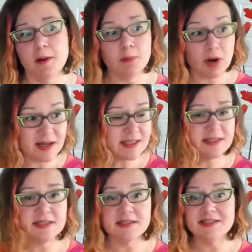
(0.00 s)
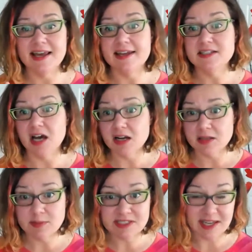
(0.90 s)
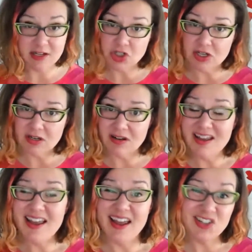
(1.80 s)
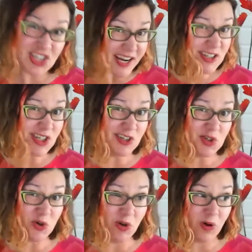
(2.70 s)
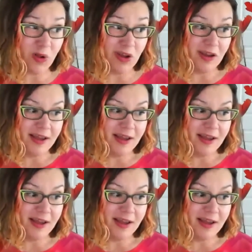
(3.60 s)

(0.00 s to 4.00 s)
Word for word: processes and documentation and change control,